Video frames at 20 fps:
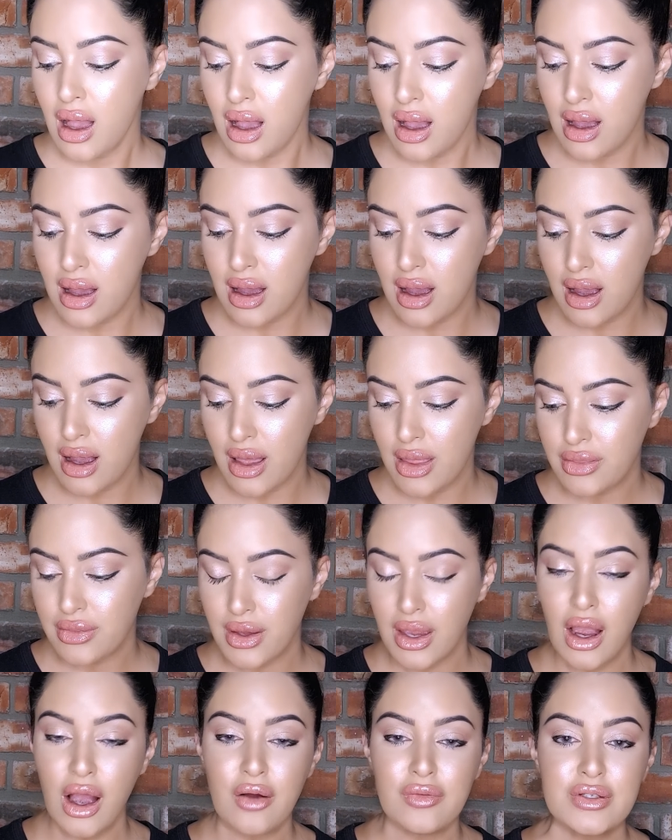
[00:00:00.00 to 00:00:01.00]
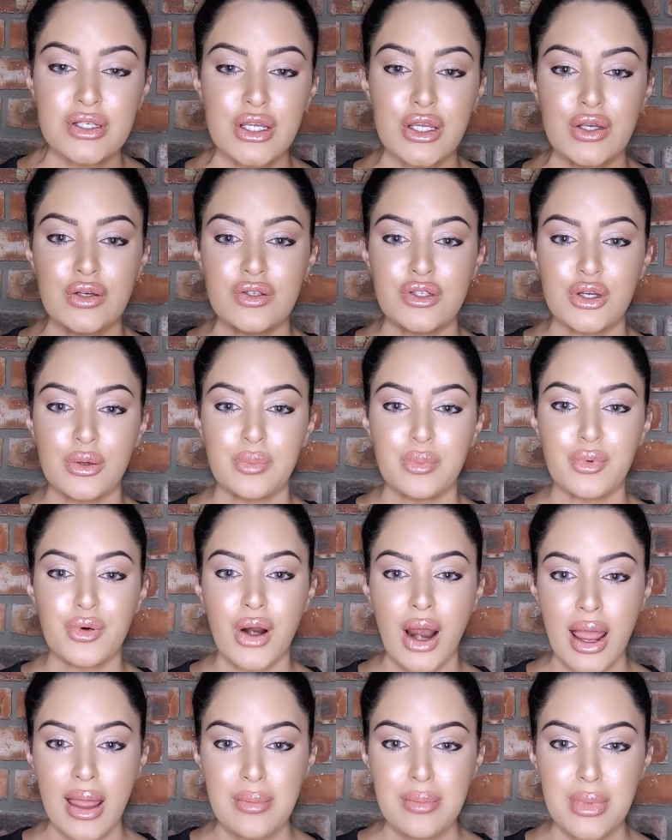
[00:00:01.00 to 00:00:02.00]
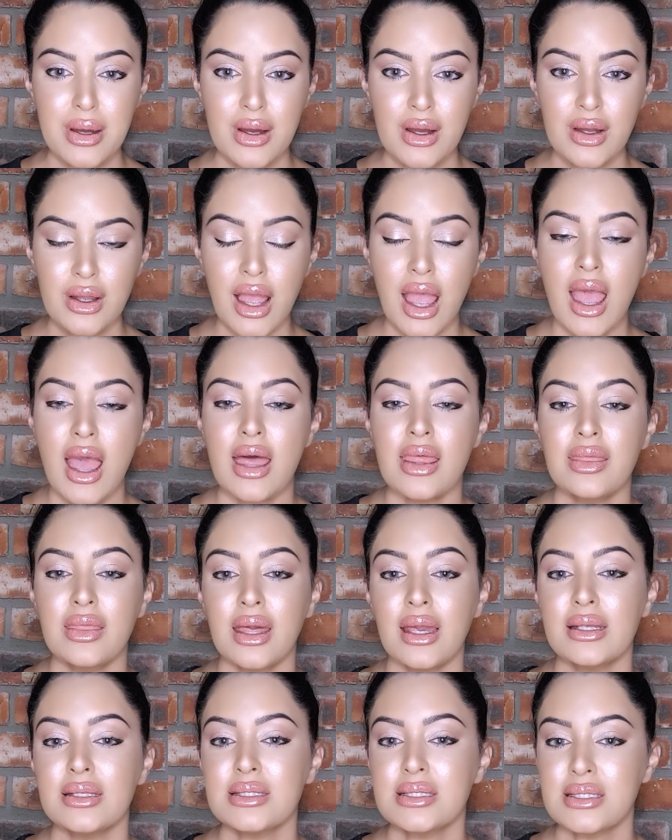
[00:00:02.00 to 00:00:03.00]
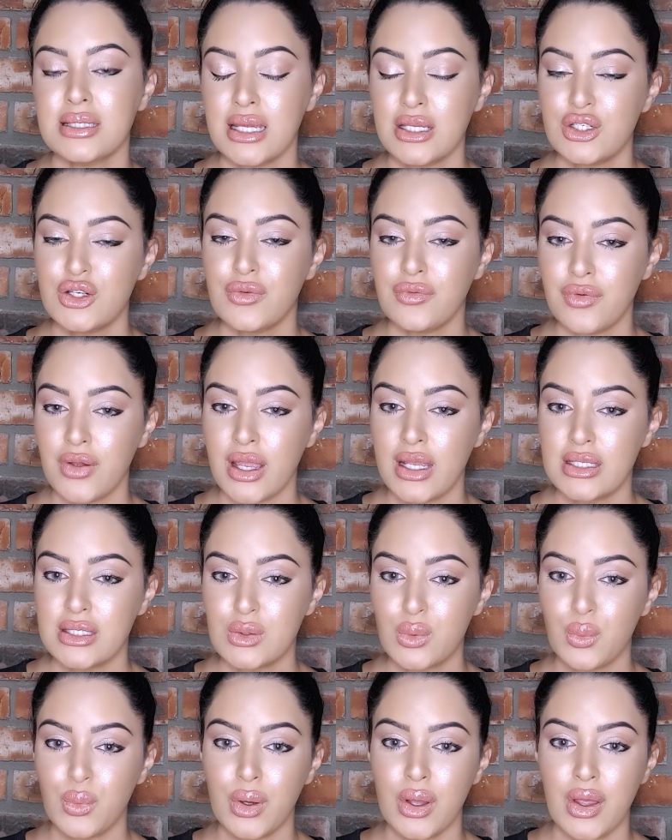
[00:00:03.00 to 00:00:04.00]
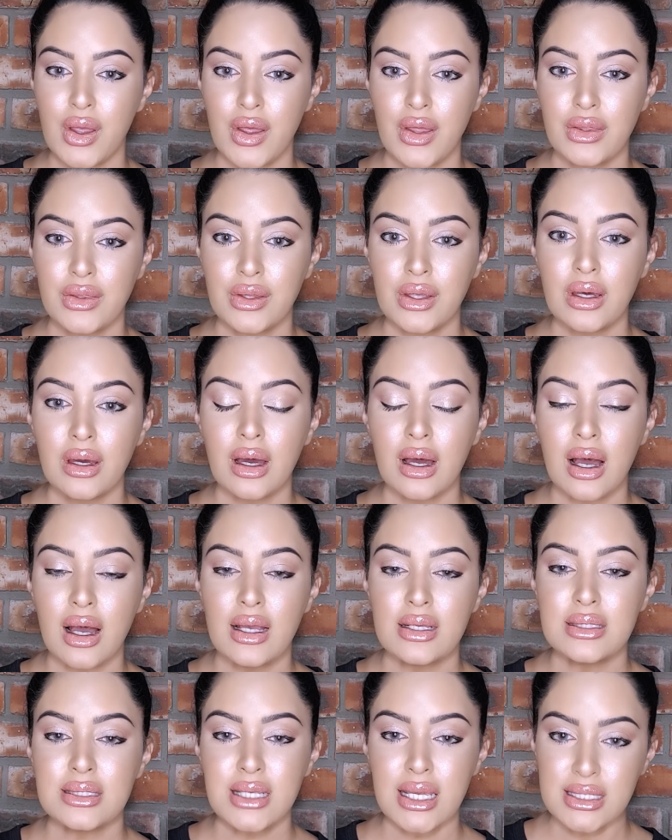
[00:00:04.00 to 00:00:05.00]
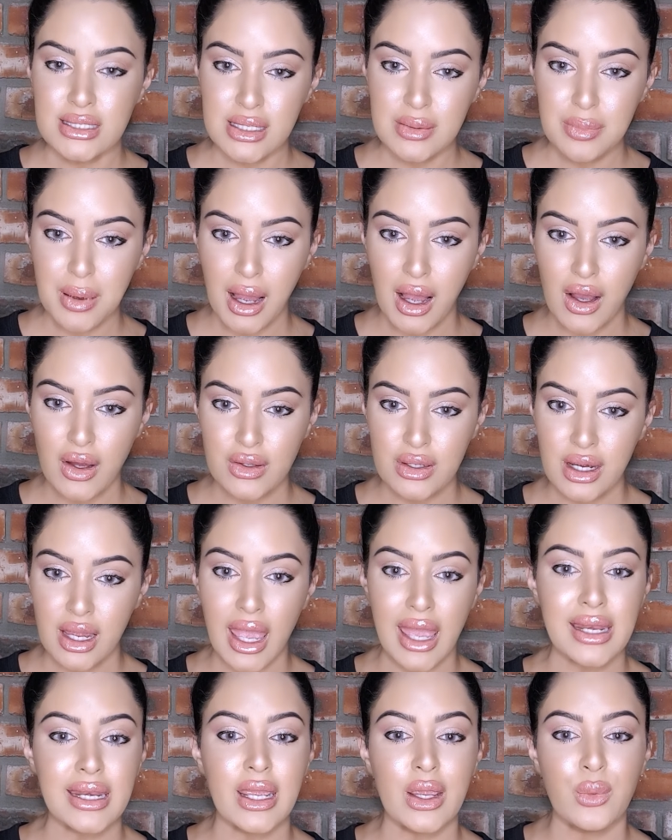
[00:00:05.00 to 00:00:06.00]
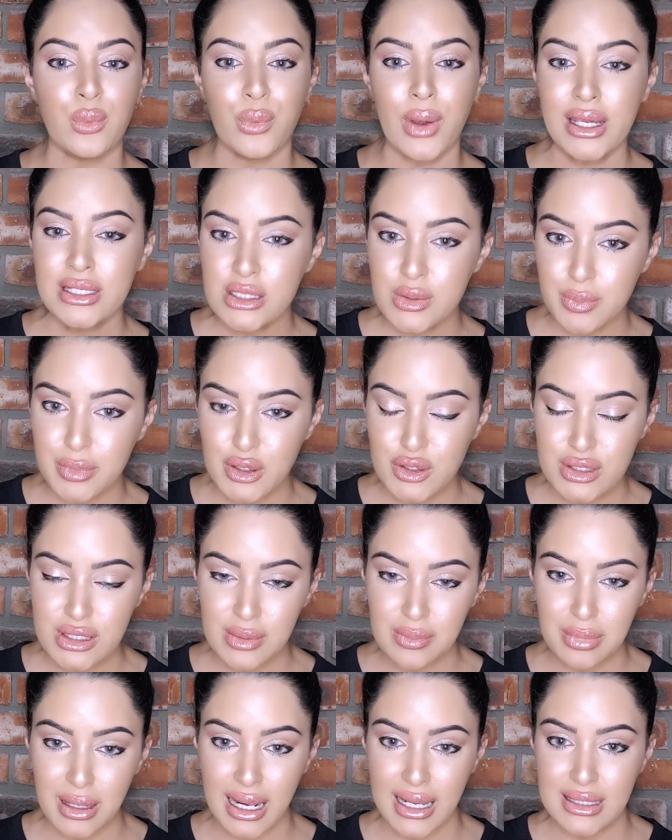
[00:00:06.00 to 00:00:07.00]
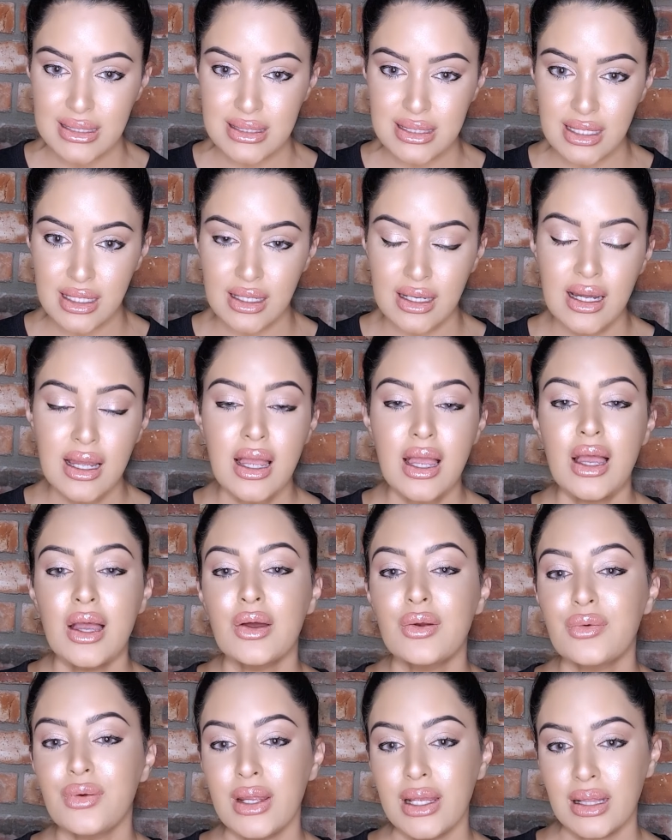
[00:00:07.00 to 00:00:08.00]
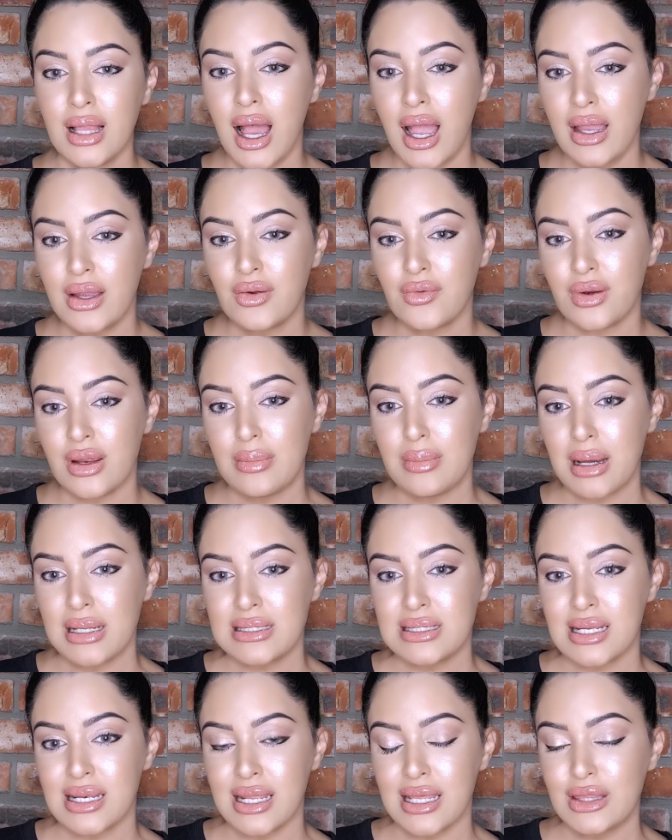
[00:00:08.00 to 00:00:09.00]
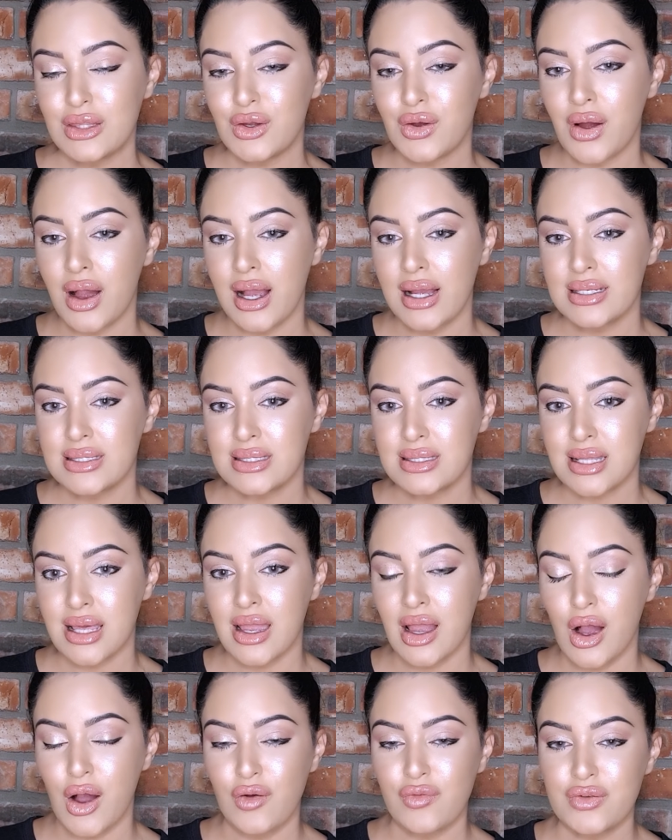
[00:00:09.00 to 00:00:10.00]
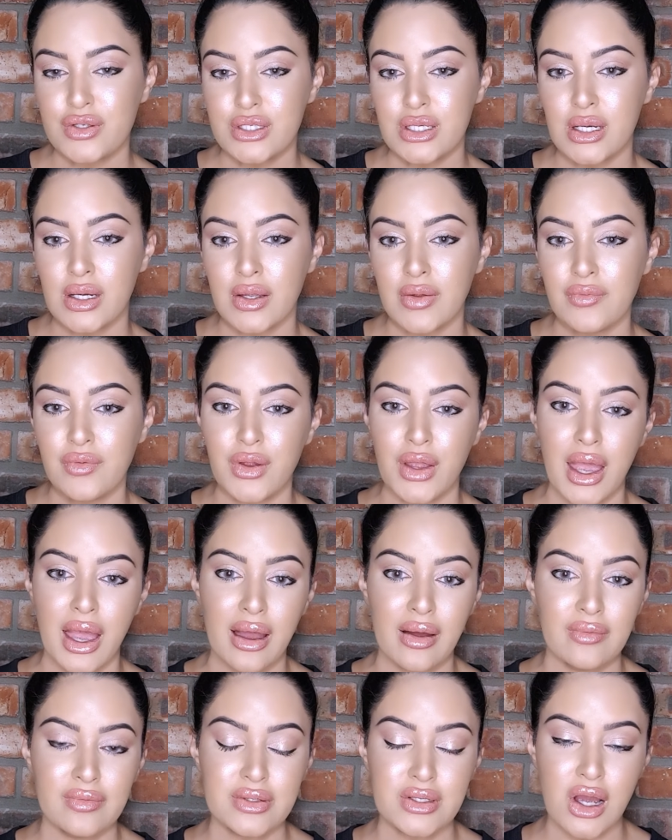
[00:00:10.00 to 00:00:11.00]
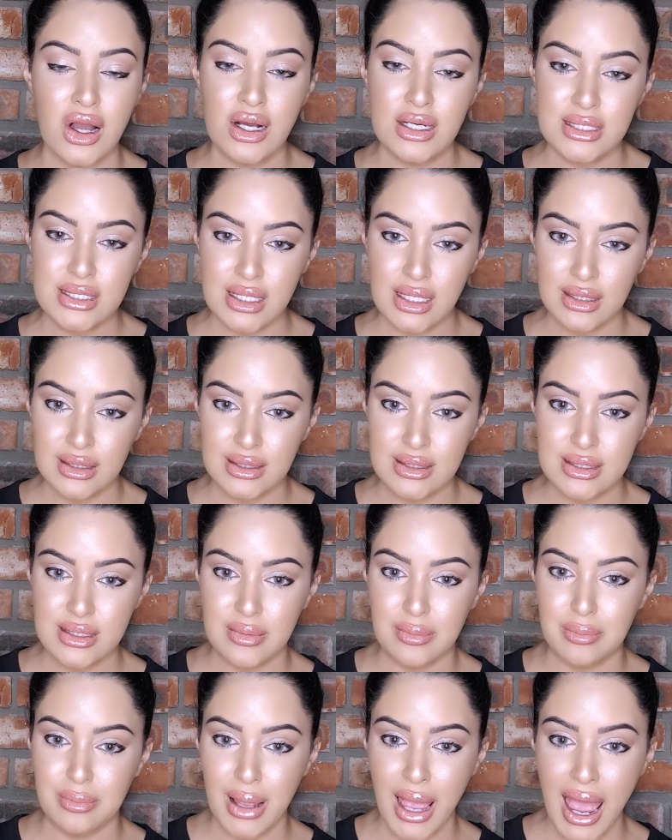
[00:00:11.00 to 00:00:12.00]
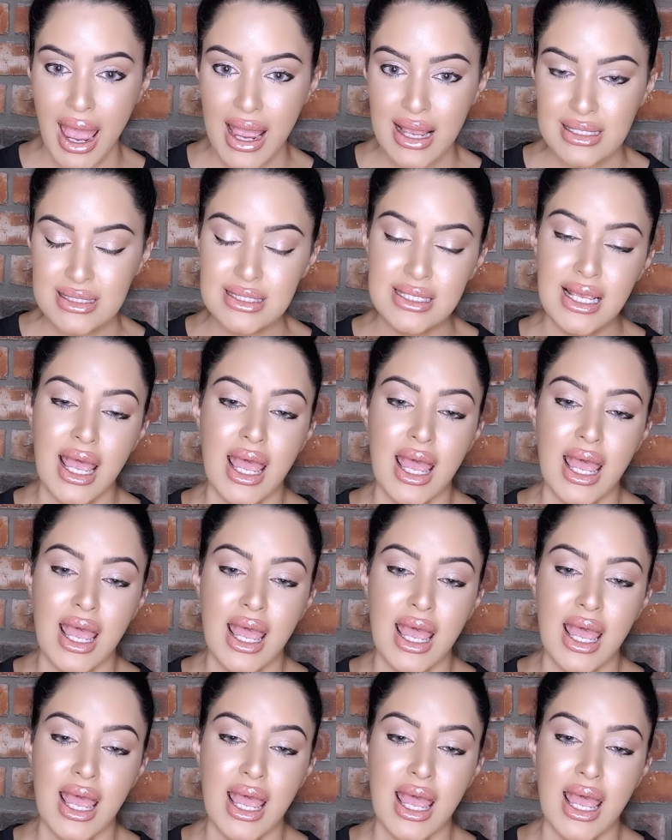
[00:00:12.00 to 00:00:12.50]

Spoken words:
Thereafter, use your primer. Then set your face with a setting powder and a wet beauty blender. Real eye cream underneath your eyes. Thereafter, if you have dark circles and bags,